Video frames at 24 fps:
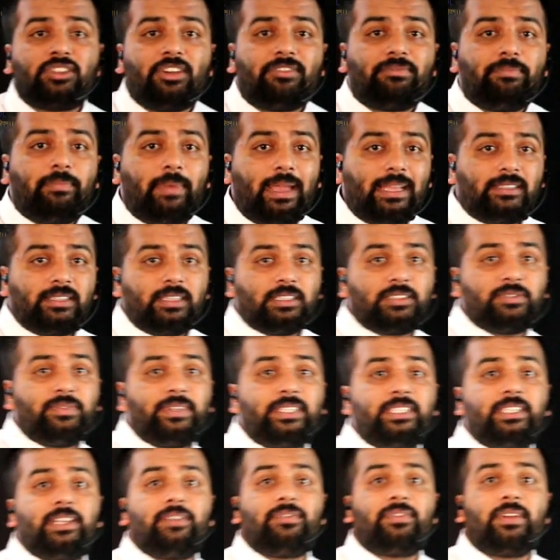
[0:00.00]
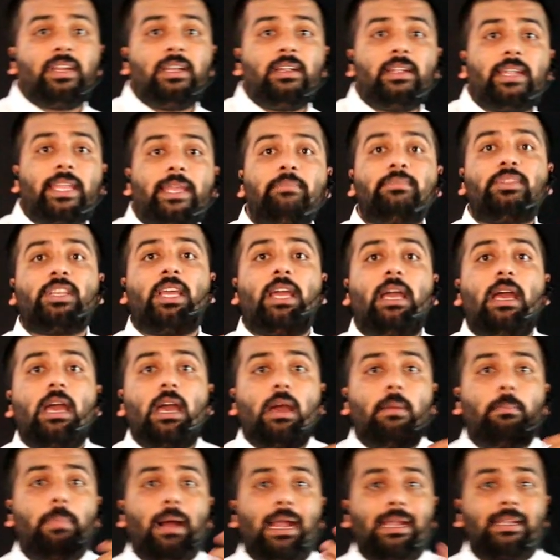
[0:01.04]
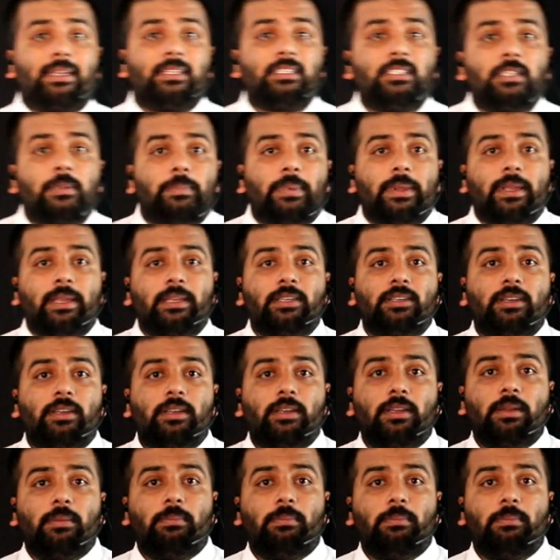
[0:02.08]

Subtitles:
of matches with different teams participate